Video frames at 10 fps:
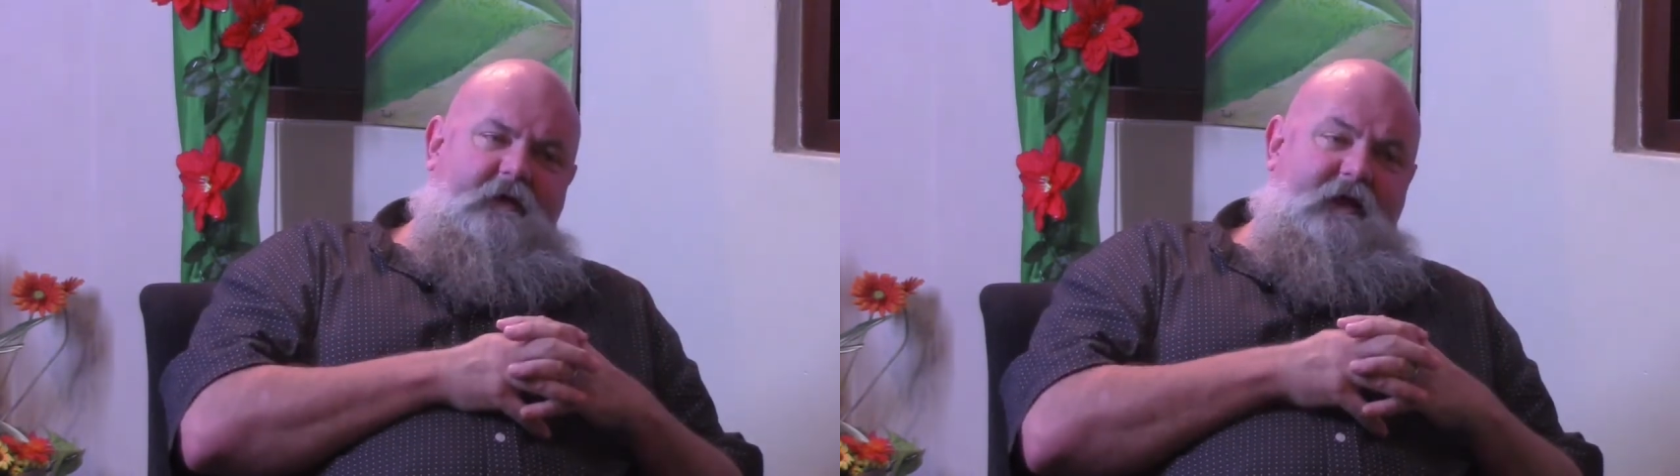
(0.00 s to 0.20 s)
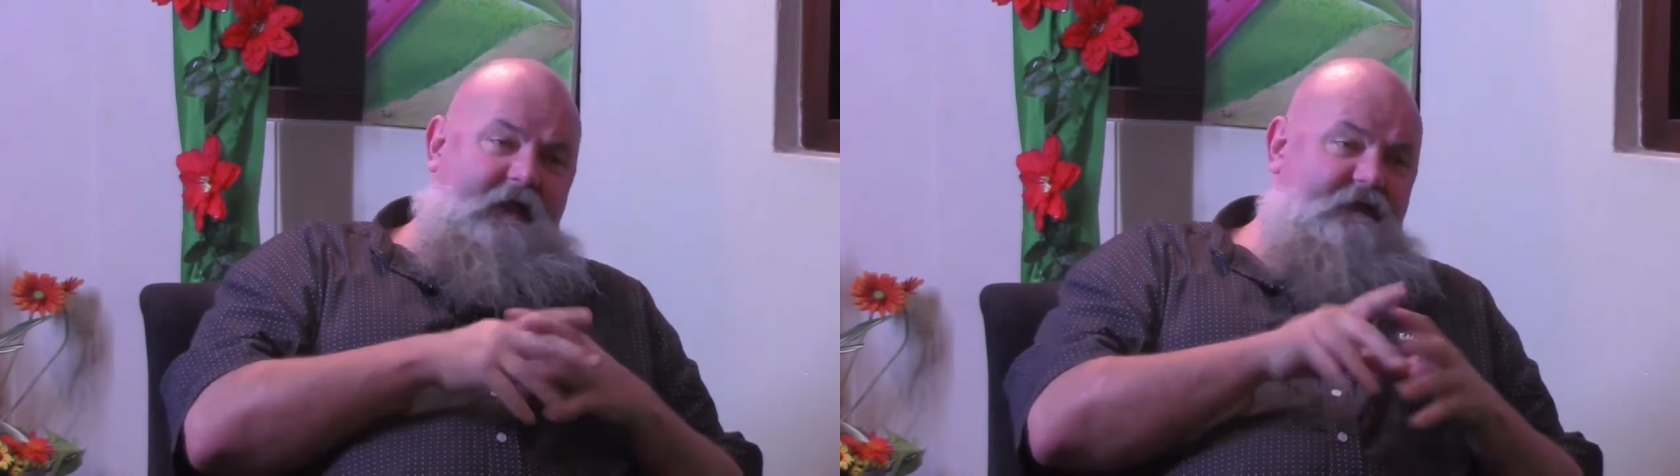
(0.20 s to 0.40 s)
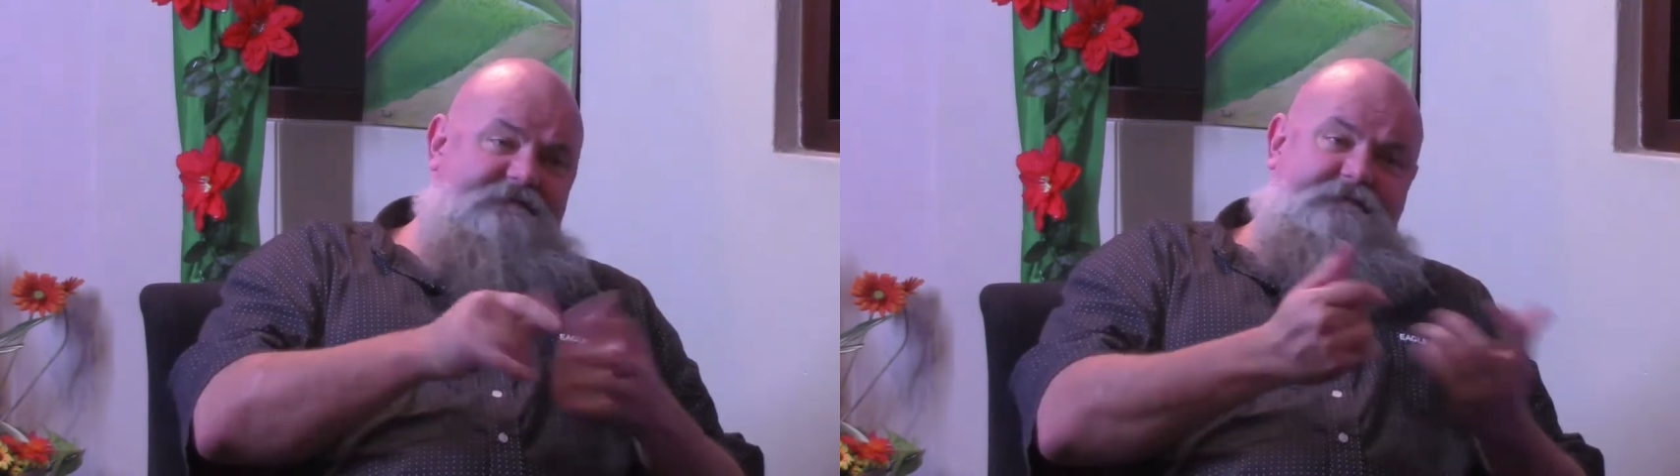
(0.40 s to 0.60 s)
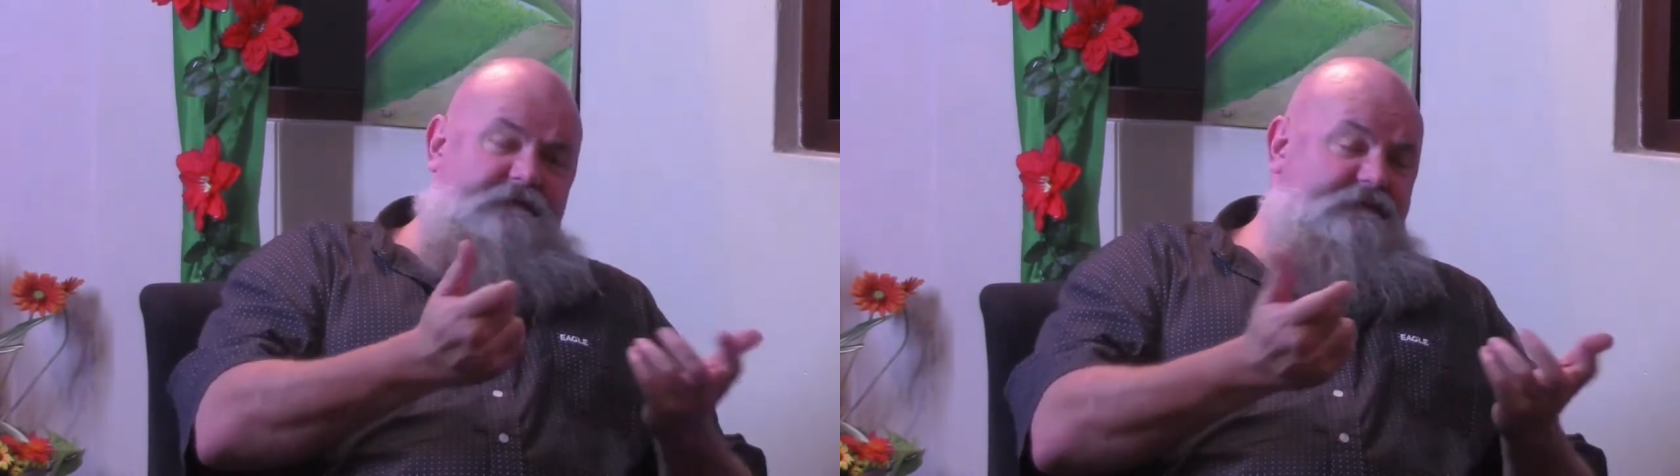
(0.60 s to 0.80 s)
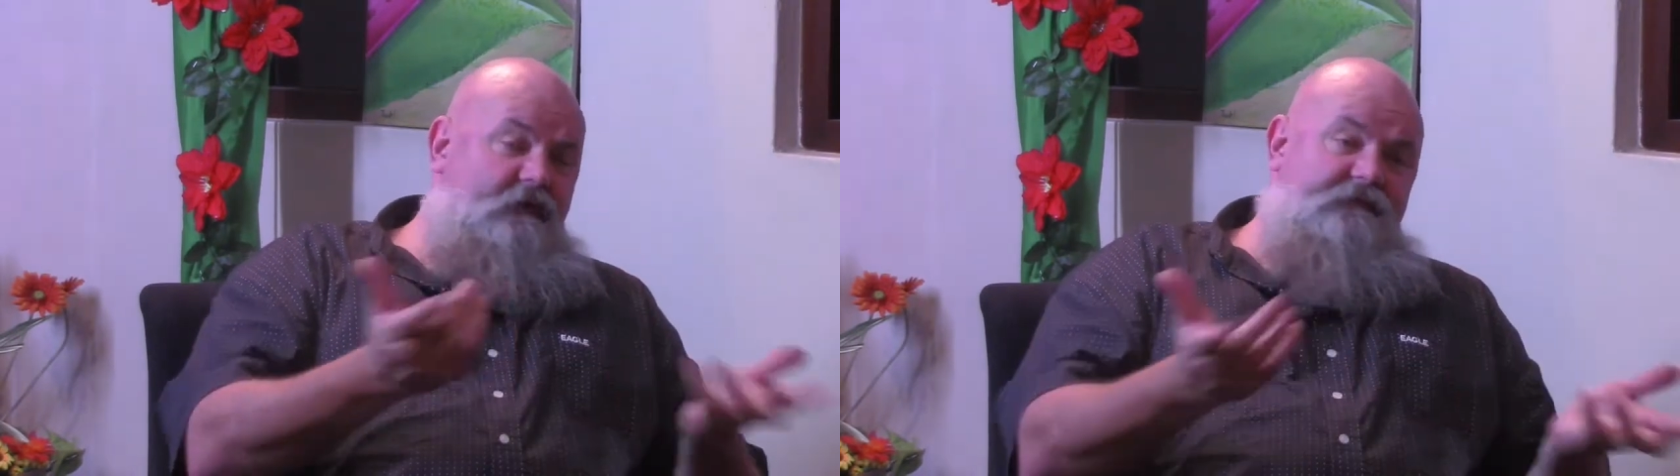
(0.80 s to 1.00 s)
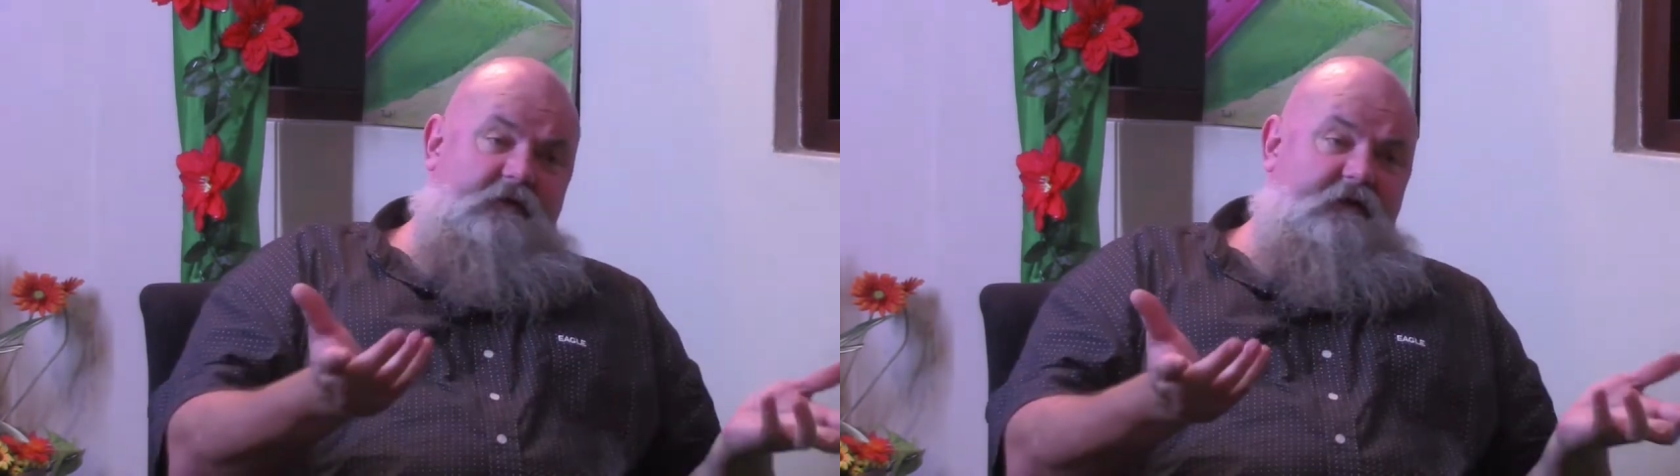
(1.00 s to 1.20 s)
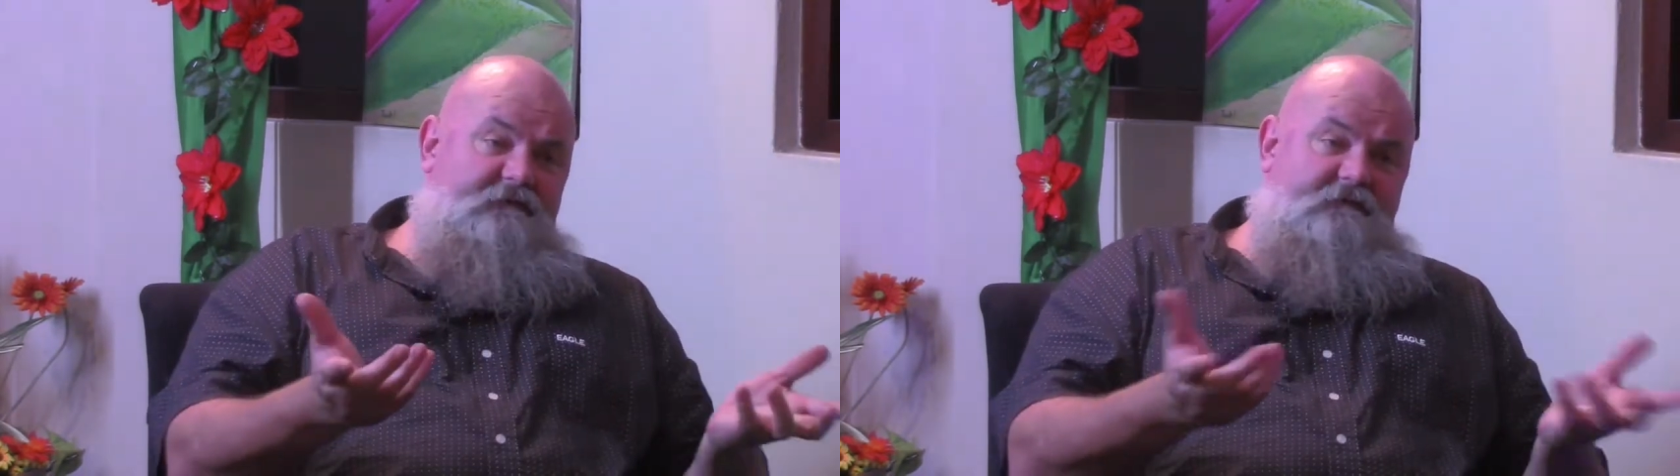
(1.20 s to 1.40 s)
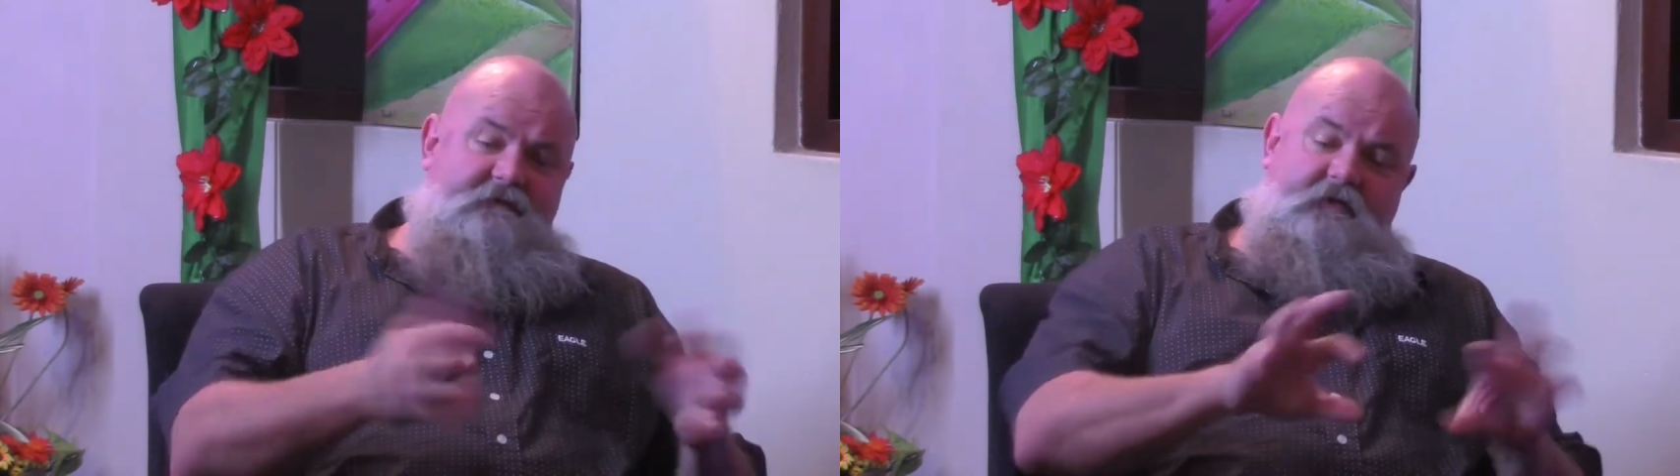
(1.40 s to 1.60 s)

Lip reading: My hands was arthritic.